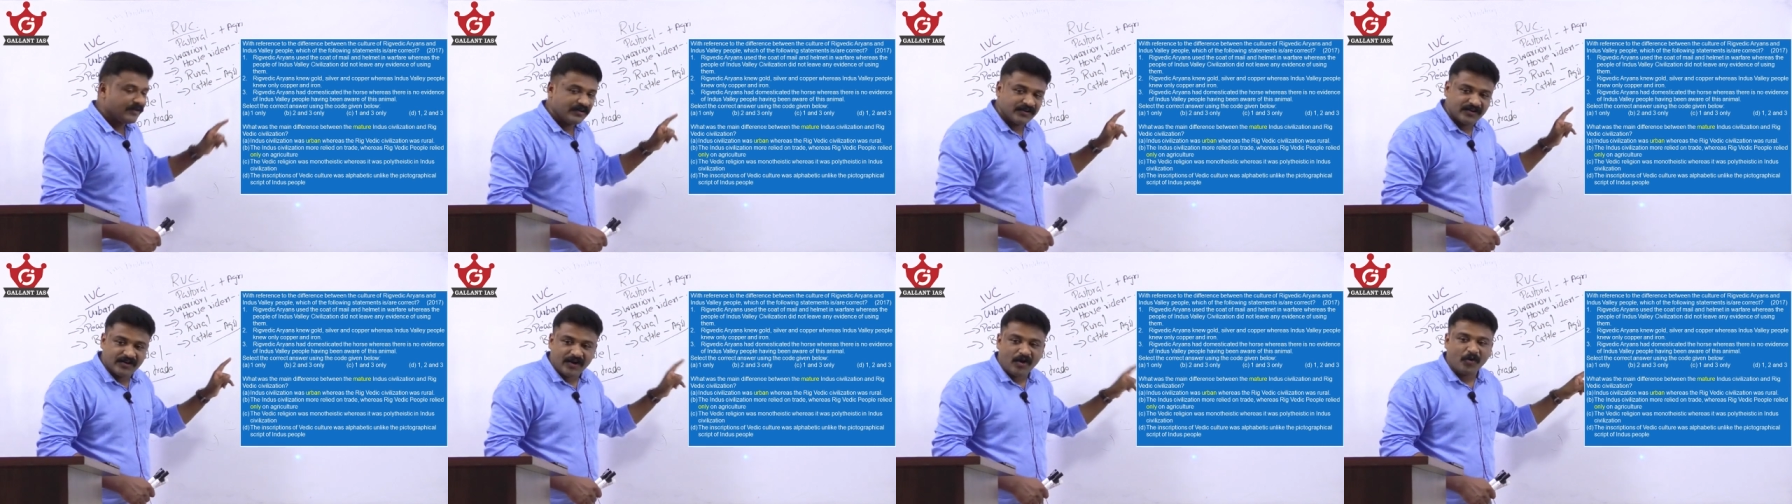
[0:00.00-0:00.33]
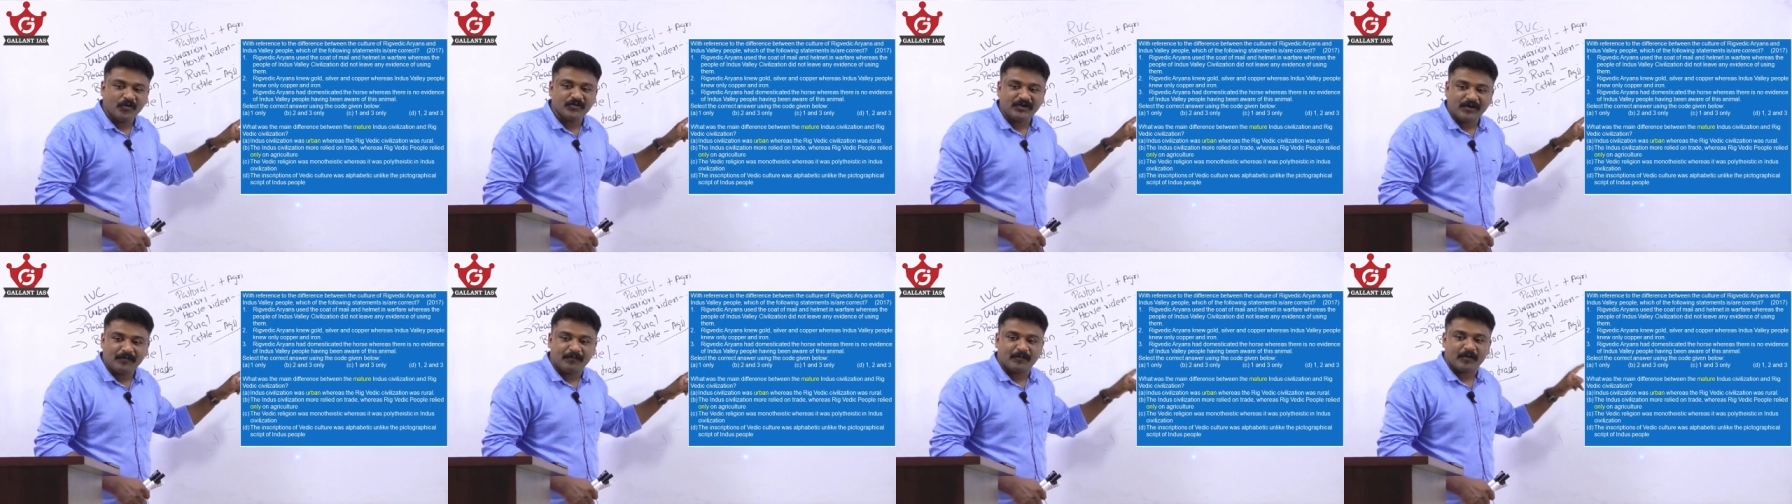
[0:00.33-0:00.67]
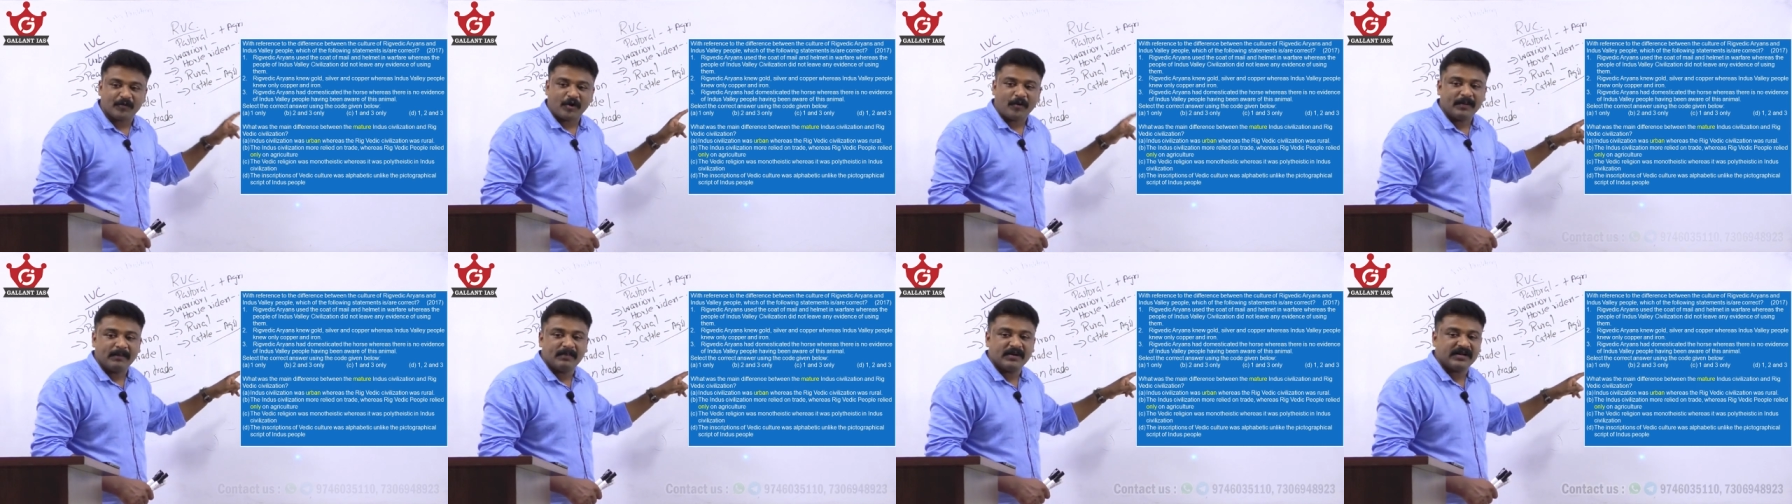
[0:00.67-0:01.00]
Now the
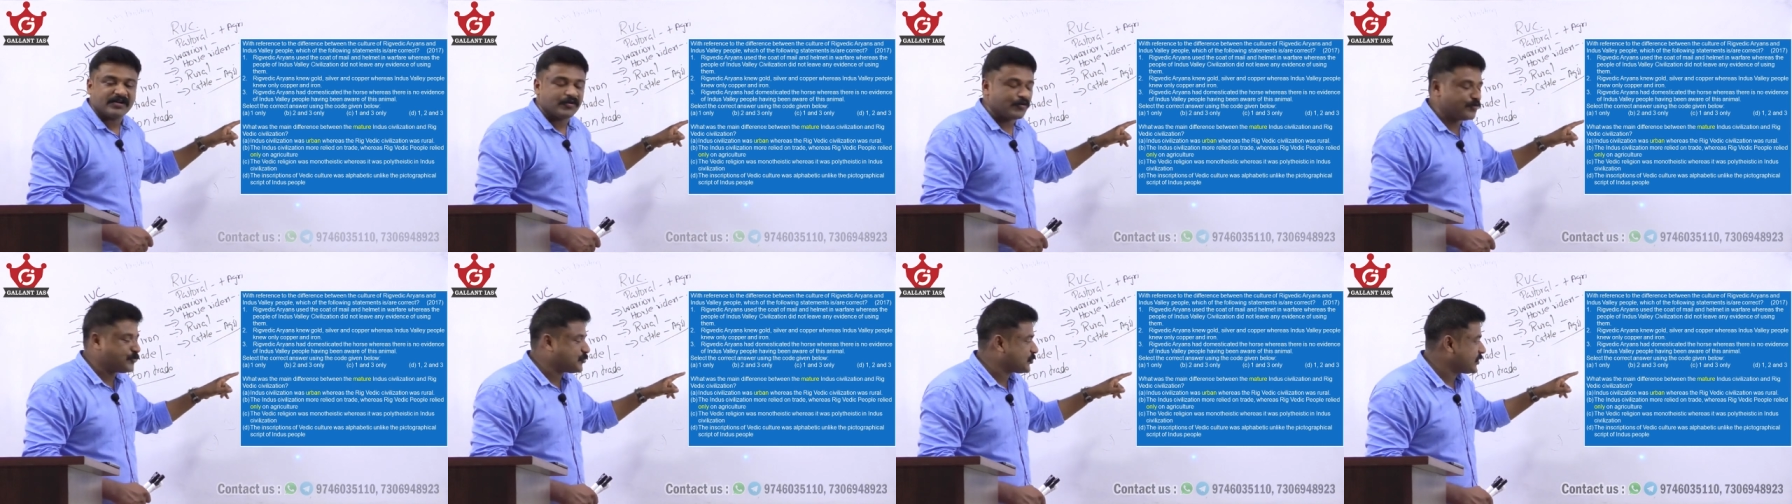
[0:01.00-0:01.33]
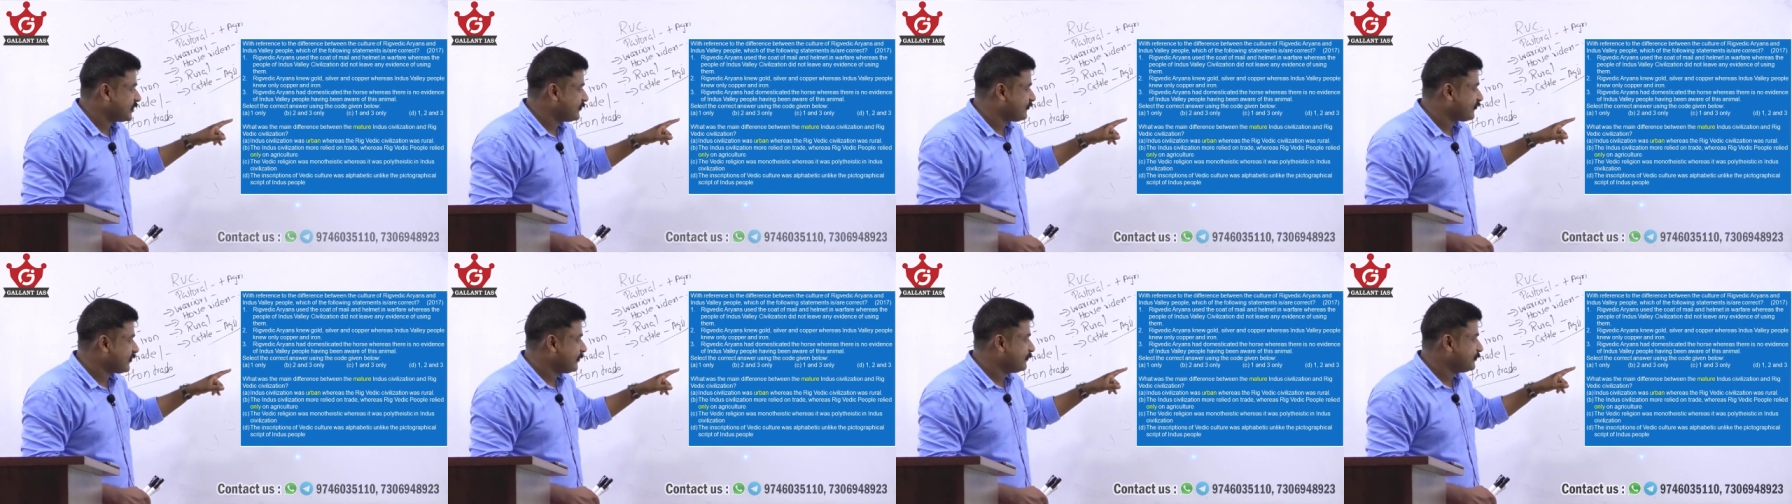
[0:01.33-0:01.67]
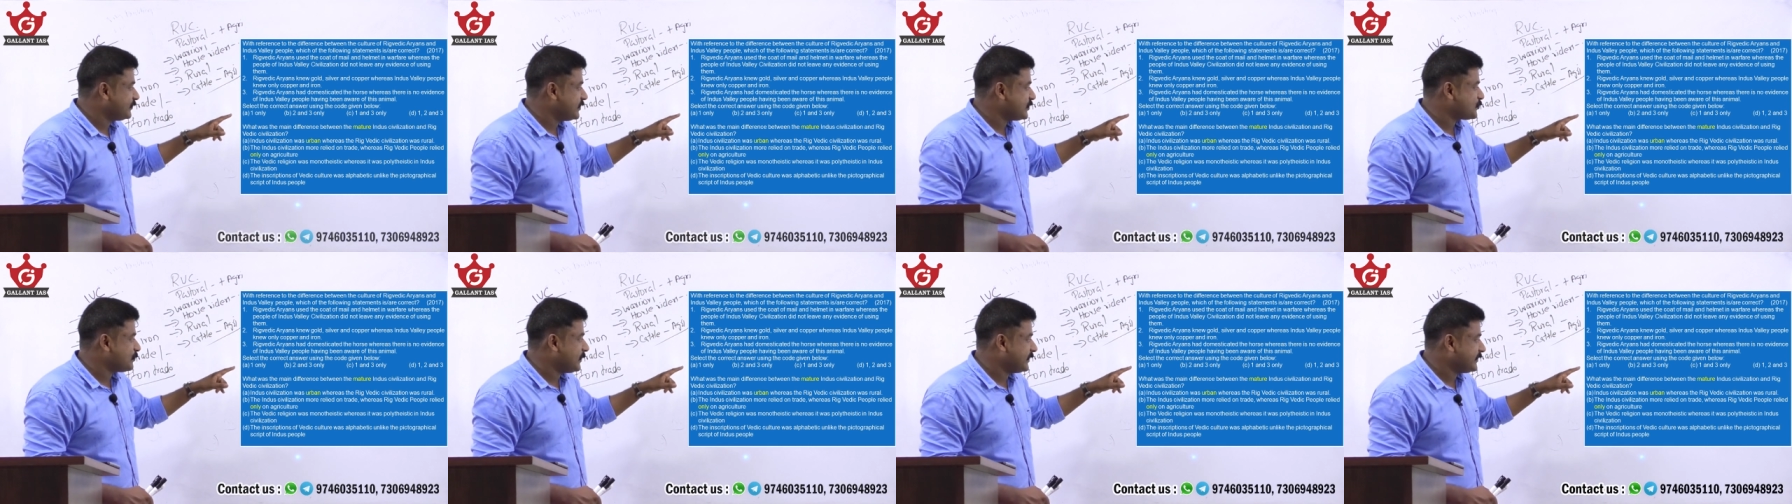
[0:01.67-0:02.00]
probable question from
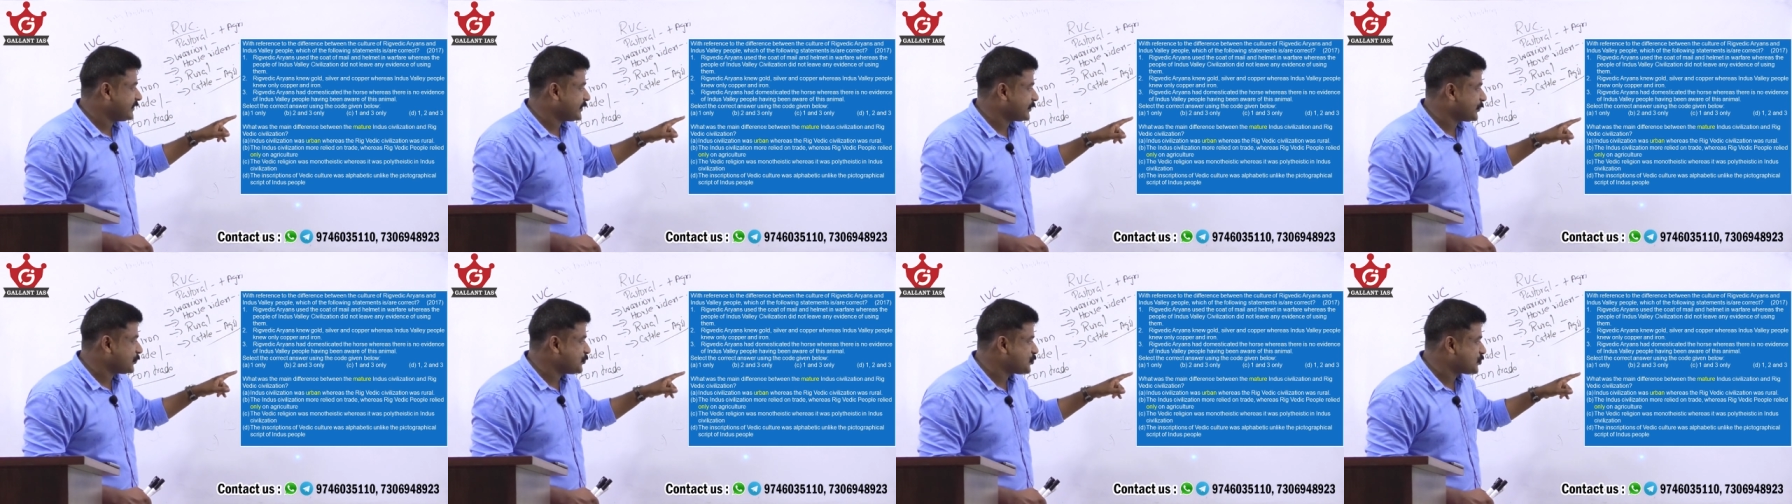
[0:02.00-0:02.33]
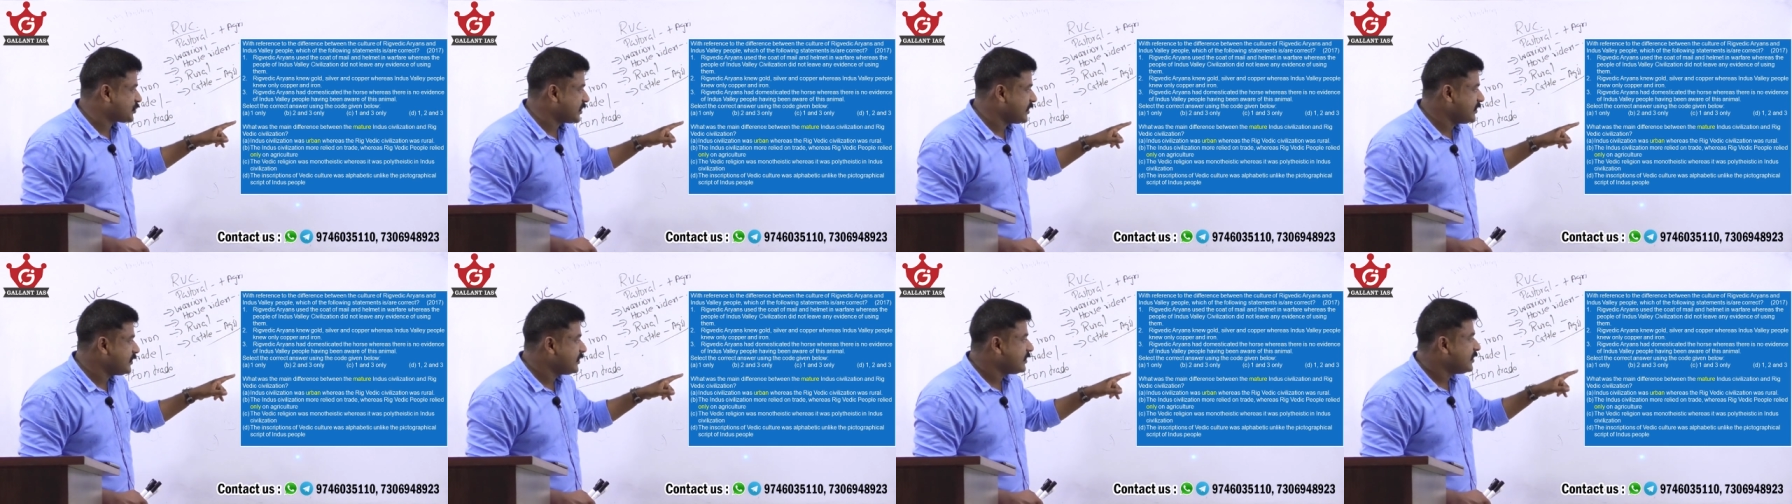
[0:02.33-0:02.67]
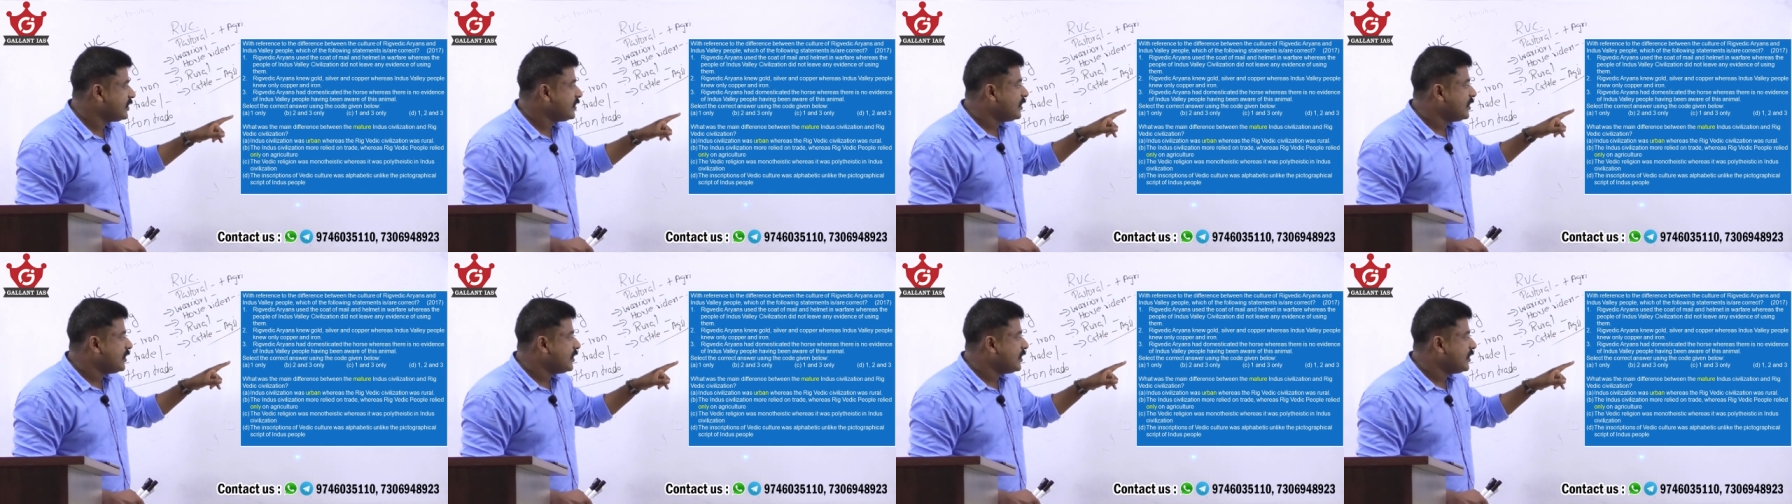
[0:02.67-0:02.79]
this mother question.